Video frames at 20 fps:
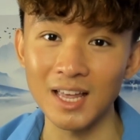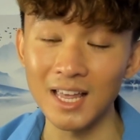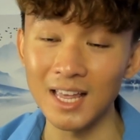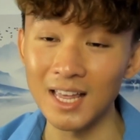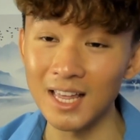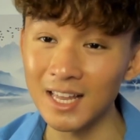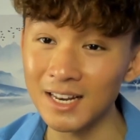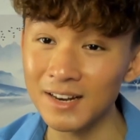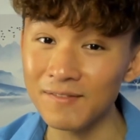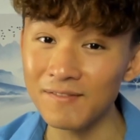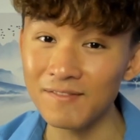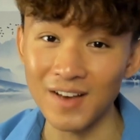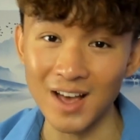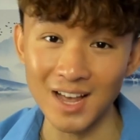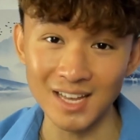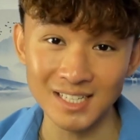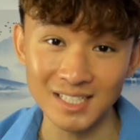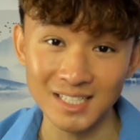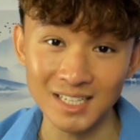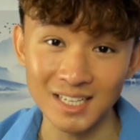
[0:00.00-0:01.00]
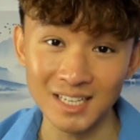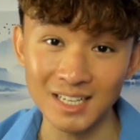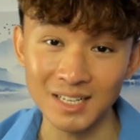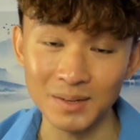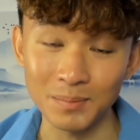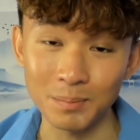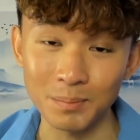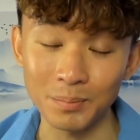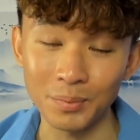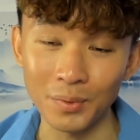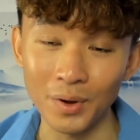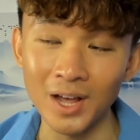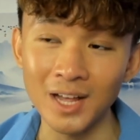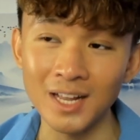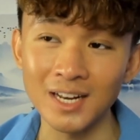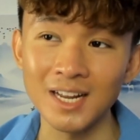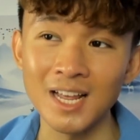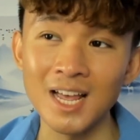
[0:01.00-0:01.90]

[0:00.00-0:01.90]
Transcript: invested, but